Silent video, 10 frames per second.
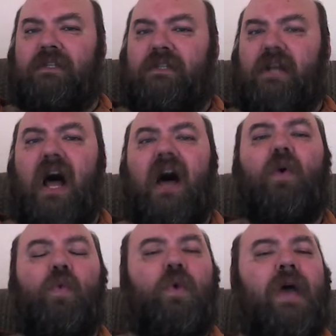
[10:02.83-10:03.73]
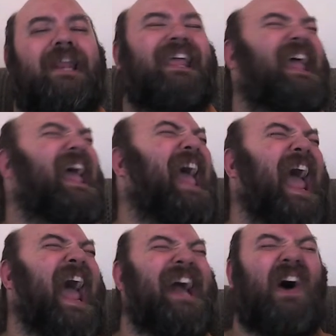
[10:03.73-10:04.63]
not ready
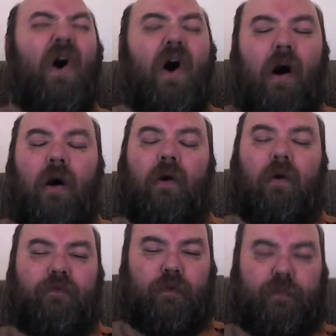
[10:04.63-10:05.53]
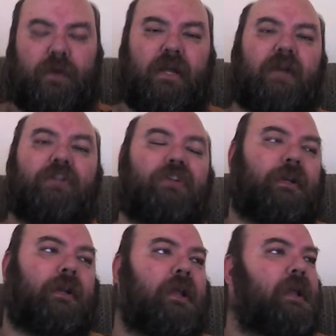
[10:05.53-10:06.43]
at all for
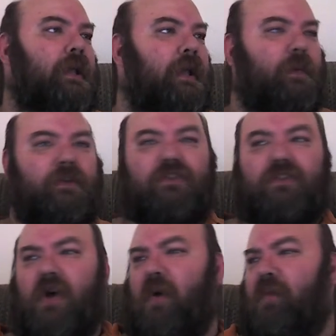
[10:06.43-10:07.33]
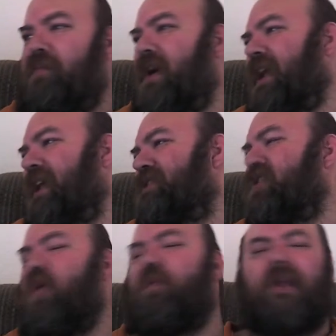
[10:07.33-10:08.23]
production. It was so buggy,
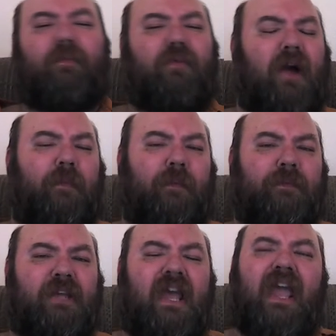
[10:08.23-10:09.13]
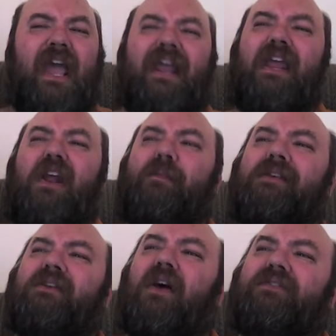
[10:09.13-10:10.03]
so many problems. And I hear
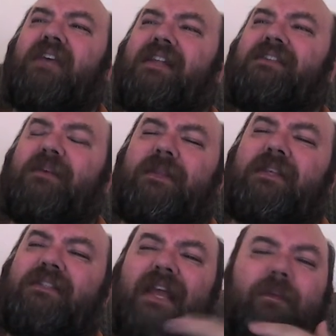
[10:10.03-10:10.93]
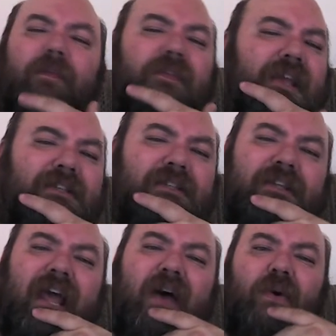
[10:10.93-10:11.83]
myself saying some of the same things
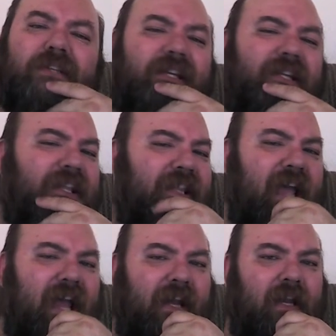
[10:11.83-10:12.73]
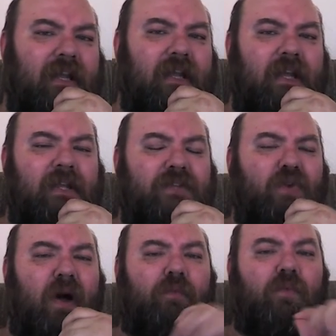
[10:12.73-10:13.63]
now as I did then.
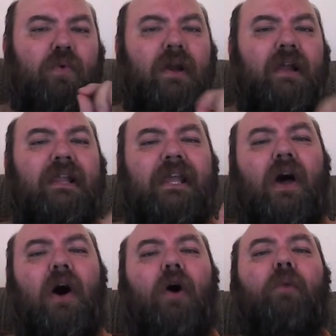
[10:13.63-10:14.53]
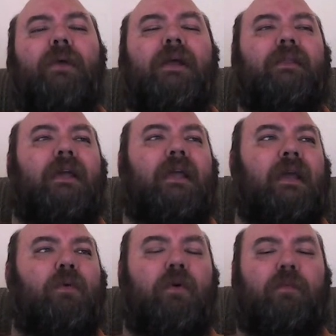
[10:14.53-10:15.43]
So I'm really hoping that
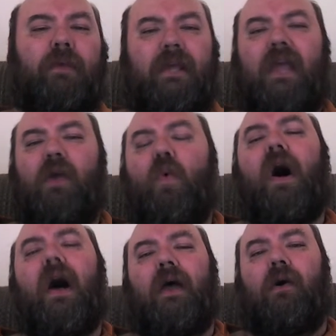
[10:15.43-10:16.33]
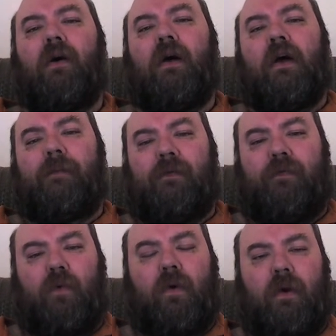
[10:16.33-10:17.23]
it will be a while
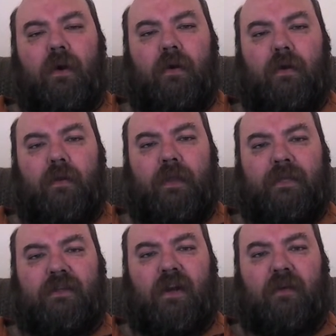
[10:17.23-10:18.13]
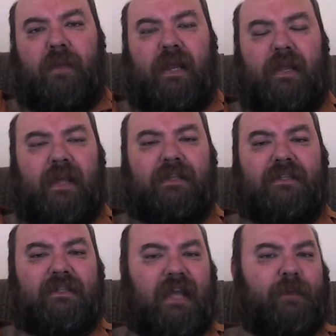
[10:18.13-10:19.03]
before they start making that
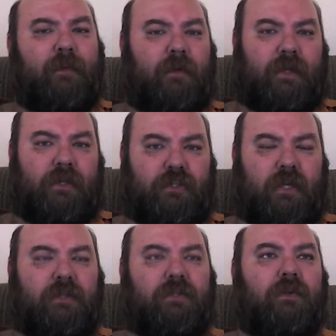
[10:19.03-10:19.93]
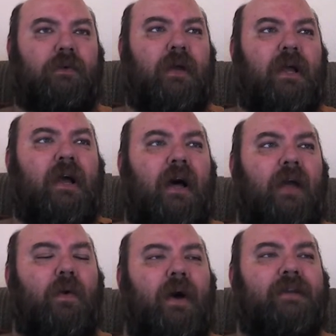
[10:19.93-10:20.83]
stable in Gentoo.
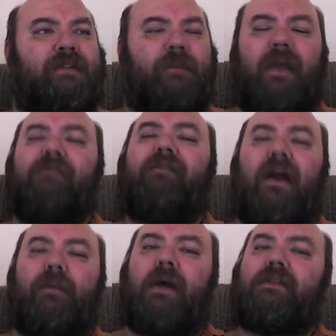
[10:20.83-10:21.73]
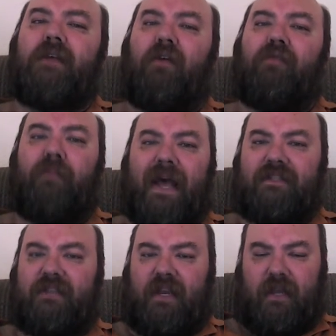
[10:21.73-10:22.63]
Otherwise, I may find myself
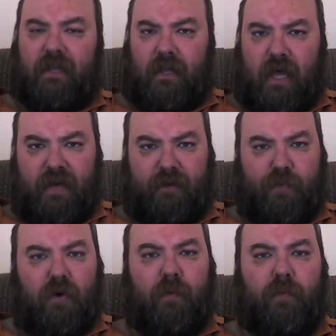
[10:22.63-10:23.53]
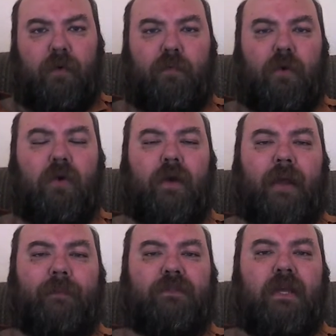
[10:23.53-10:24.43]
masking a lot of pro
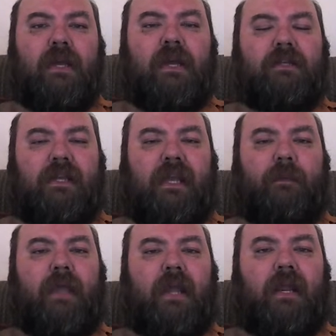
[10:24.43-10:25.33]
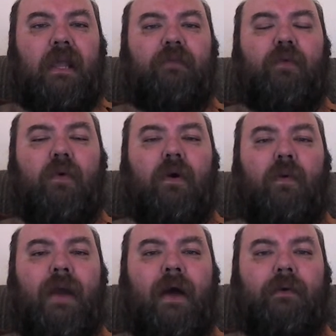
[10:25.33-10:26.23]
programs to keep KDE 4
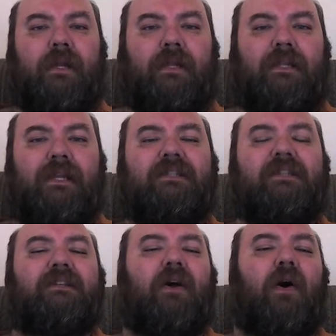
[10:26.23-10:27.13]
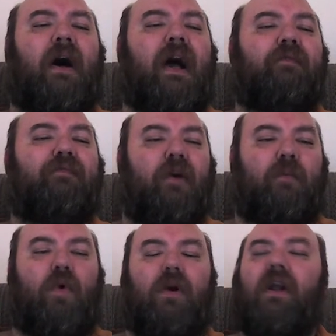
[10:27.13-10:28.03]
around, at least until I feel
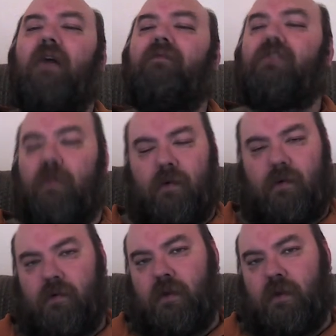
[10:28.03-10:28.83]
more comfortable